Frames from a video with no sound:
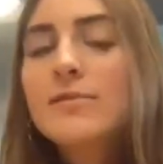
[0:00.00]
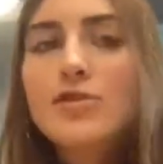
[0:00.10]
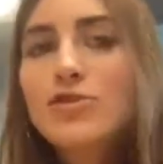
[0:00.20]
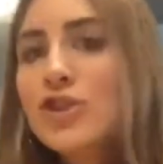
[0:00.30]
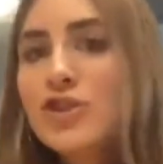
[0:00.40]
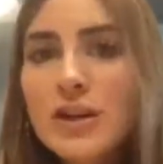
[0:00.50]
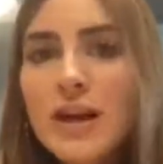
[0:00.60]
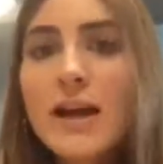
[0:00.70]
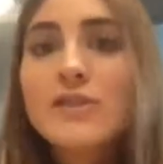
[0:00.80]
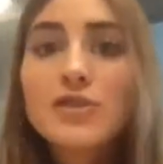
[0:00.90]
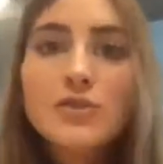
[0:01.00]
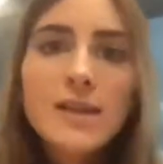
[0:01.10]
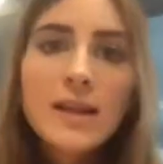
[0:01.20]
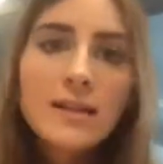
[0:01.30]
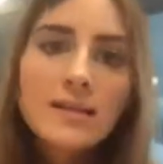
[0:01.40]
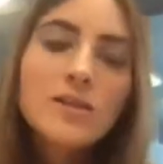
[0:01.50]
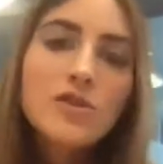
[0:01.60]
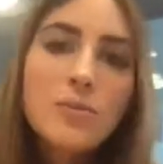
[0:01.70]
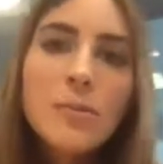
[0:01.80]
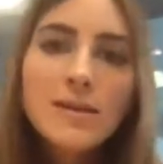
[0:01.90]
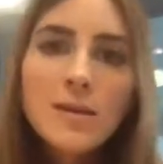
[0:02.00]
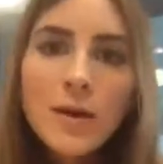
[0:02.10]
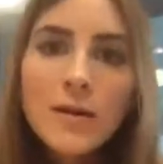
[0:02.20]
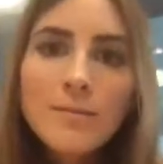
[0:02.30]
nutrition guides. You're using the 2B Mindset one.